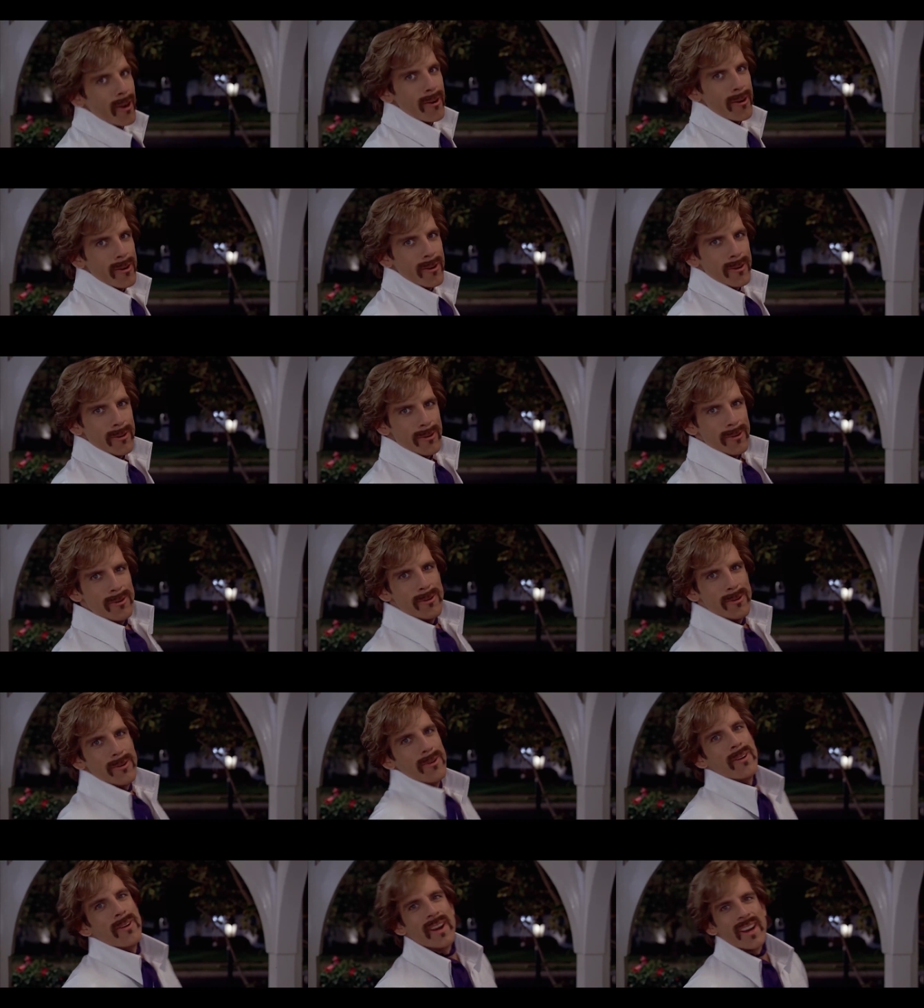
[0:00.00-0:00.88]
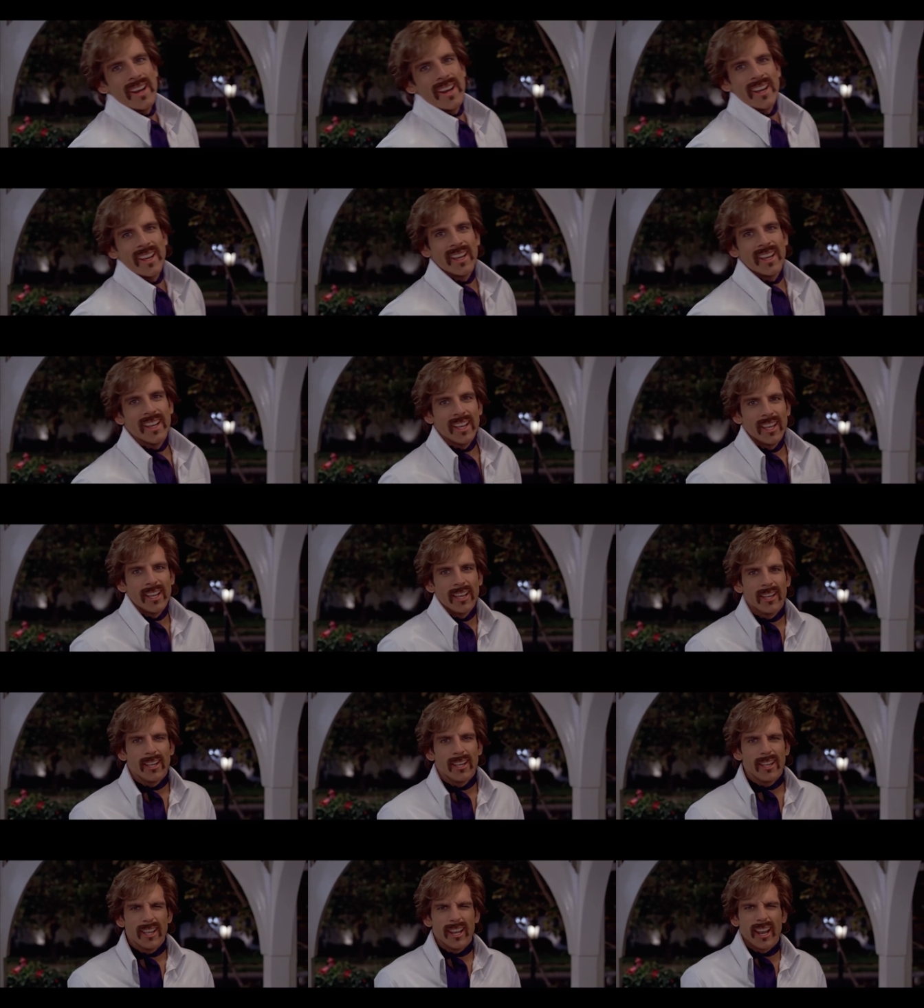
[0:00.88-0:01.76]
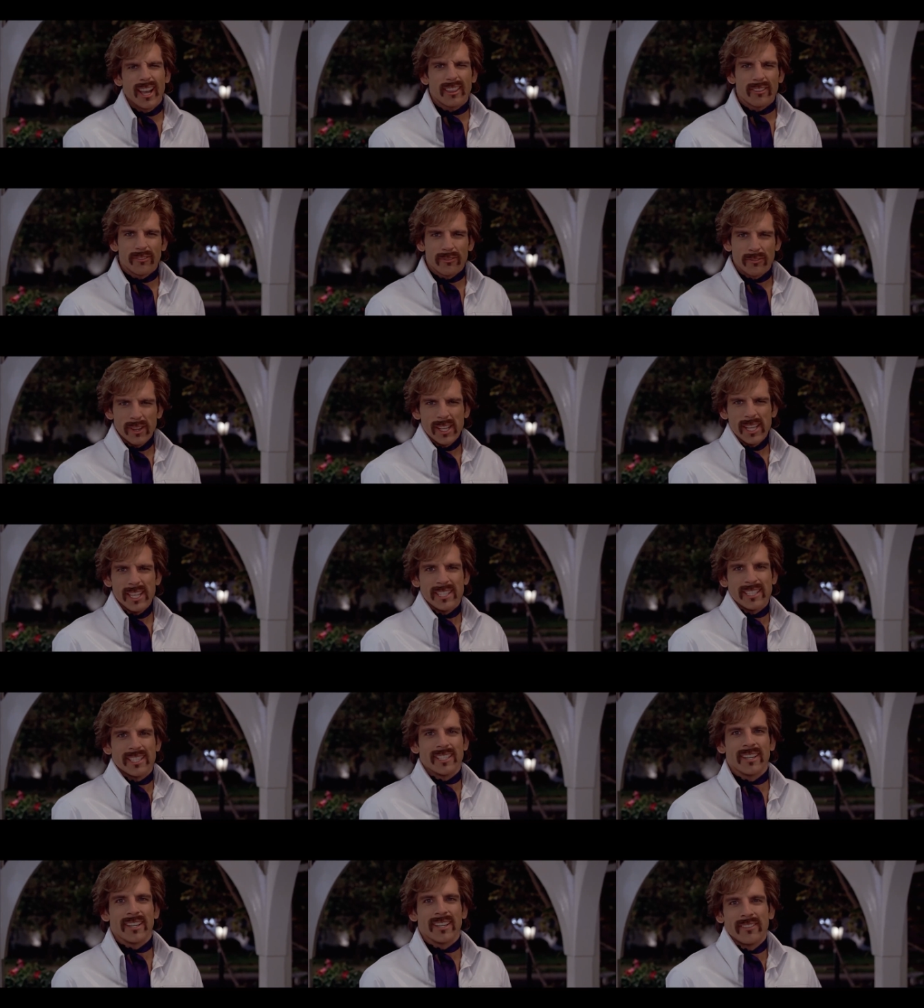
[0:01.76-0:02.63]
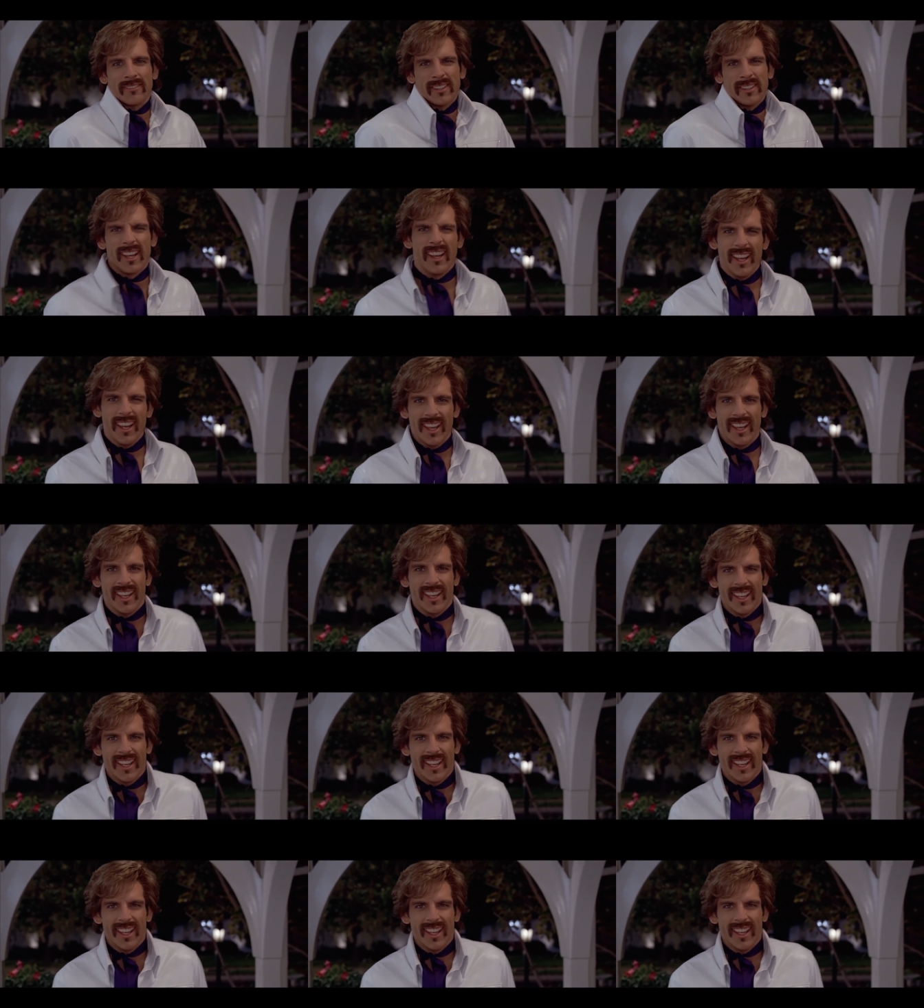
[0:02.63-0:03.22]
Woohoo! You like the freaky stuff, huh?